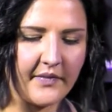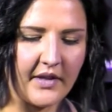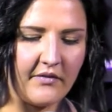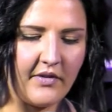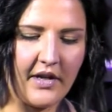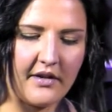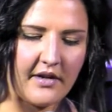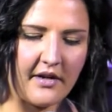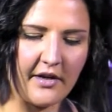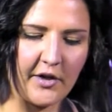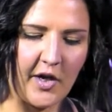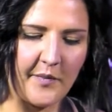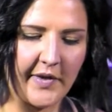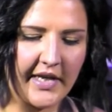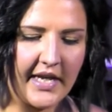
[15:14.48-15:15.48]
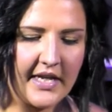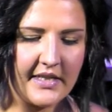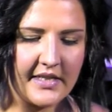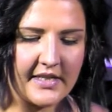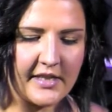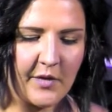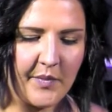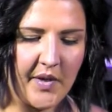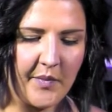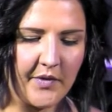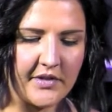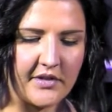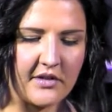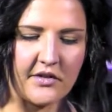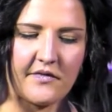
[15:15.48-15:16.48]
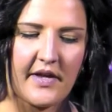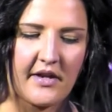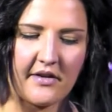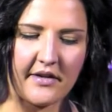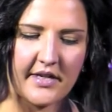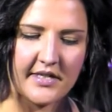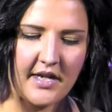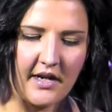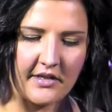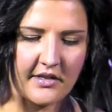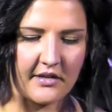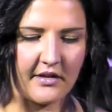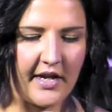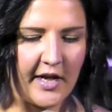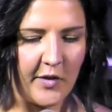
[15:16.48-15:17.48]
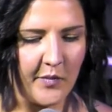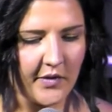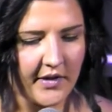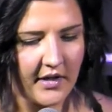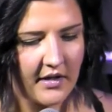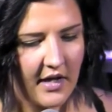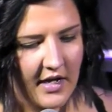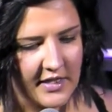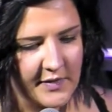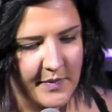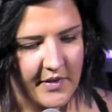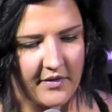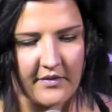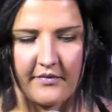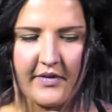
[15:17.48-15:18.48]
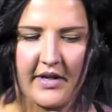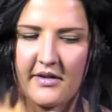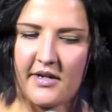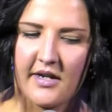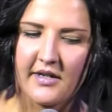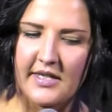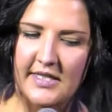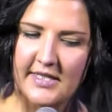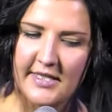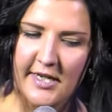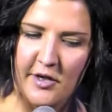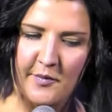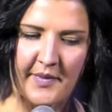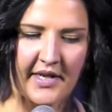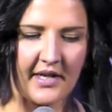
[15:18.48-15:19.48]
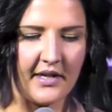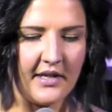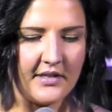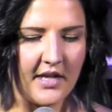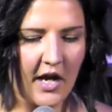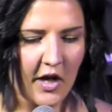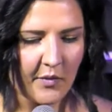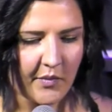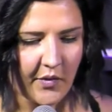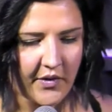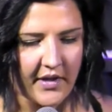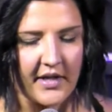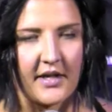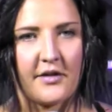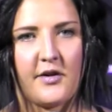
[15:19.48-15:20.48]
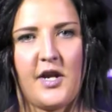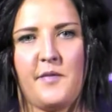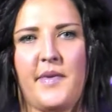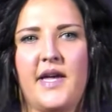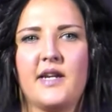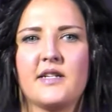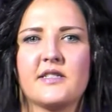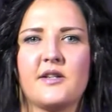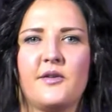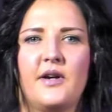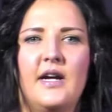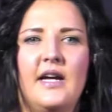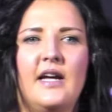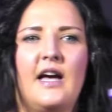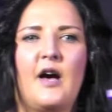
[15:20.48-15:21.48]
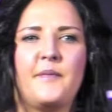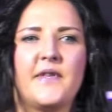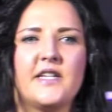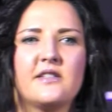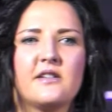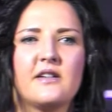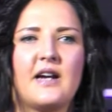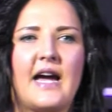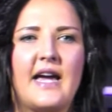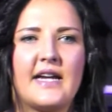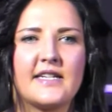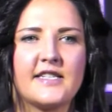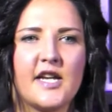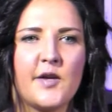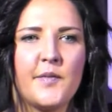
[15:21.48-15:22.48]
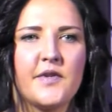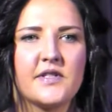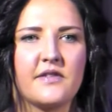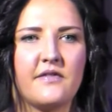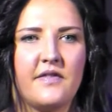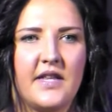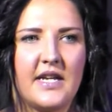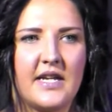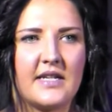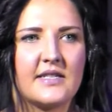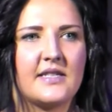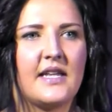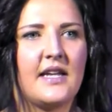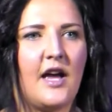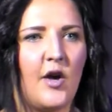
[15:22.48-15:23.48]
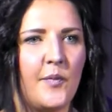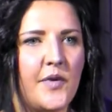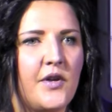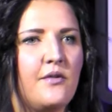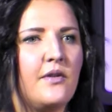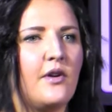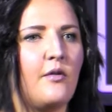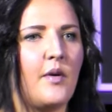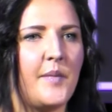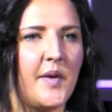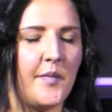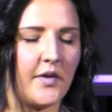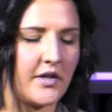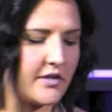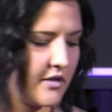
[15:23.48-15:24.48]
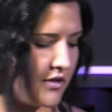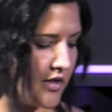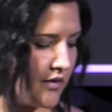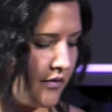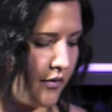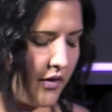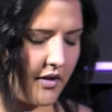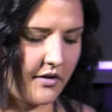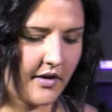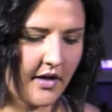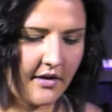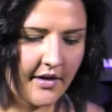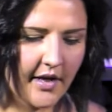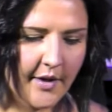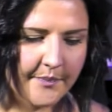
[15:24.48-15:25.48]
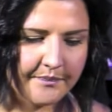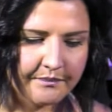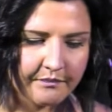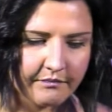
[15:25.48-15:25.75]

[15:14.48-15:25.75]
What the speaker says: veterinarian Great Bend, Kansas, some people search veterinary doctor, animal care hospital, veterinarians near me, dog boarding in Great Bend. So these are examples of things that help you know what people are searching for in your area.